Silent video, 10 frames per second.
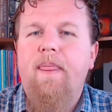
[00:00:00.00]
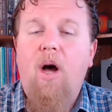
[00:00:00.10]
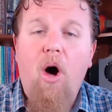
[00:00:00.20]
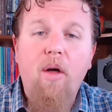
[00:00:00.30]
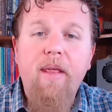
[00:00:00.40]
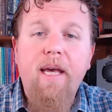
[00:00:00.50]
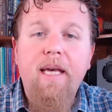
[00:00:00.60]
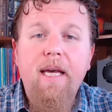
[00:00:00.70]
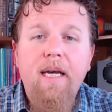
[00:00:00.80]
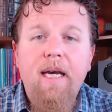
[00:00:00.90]
Are they
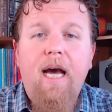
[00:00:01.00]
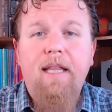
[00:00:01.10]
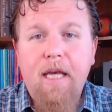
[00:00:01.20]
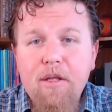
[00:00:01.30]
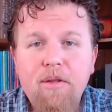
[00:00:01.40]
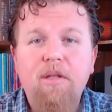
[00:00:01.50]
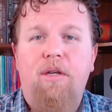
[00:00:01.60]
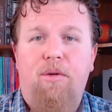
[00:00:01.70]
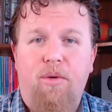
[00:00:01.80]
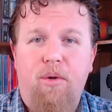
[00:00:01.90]
an
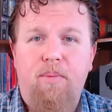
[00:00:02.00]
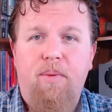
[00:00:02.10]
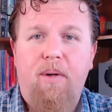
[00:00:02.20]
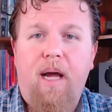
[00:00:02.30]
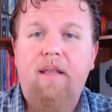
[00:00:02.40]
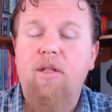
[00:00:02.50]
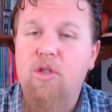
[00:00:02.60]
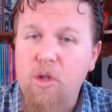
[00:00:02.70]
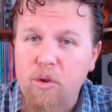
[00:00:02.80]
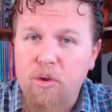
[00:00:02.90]
ethnic group like the
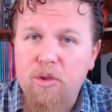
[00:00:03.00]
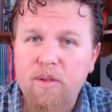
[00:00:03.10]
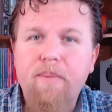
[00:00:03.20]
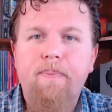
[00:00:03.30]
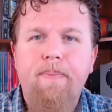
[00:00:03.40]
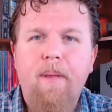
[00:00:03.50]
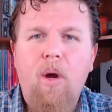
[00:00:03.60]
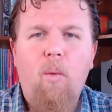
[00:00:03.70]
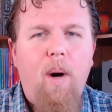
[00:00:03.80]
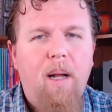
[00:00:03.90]
Jews?
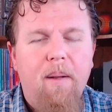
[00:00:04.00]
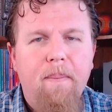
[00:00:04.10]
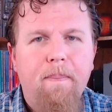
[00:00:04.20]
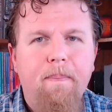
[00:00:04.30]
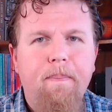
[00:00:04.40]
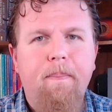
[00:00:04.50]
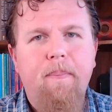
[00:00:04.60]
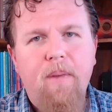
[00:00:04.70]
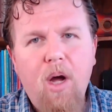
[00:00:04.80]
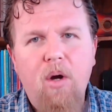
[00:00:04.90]
Well,
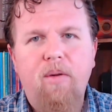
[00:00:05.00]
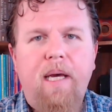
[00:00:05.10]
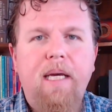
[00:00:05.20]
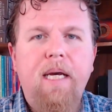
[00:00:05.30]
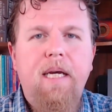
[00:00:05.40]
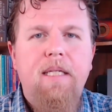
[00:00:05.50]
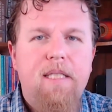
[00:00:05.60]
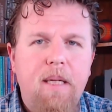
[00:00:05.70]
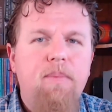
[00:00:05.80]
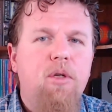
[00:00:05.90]
no, they
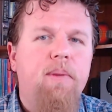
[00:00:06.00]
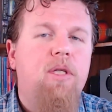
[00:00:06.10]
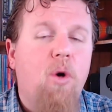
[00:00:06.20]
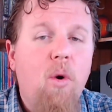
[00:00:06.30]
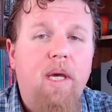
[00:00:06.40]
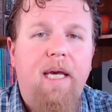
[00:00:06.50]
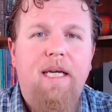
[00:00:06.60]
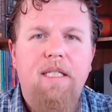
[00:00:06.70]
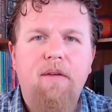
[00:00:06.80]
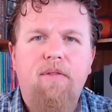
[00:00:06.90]
seem to be talking
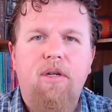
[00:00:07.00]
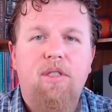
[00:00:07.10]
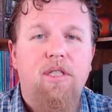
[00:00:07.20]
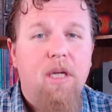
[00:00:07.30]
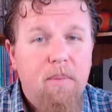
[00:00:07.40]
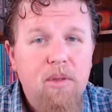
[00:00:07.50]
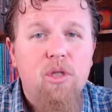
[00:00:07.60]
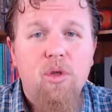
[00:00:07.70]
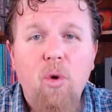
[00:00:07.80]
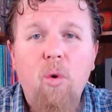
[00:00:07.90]
as if they're some
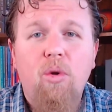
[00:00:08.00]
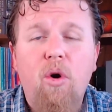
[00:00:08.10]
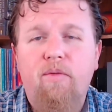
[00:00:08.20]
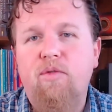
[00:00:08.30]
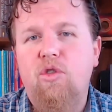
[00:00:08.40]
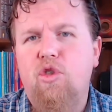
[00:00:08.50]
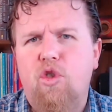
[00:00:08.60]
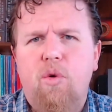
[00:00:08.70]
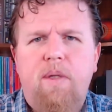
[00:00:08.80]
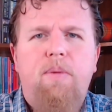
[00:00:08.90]
sort of
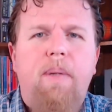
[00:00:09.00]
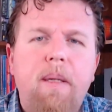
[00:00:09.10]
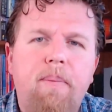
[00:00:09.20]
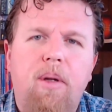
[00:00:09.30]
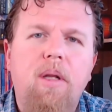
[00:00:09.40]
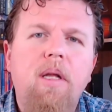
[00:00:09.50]
Jewish people,